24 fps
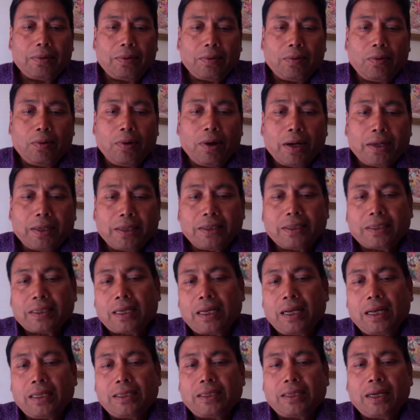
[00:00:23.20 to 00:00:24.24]
What is
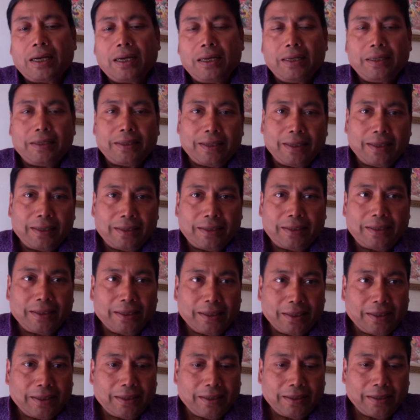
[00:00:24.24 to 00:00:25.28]
cultural
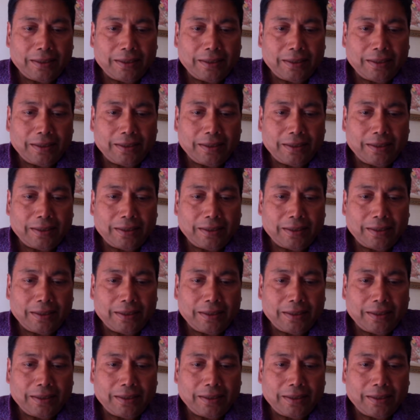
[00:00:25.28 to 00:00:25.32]
literacy?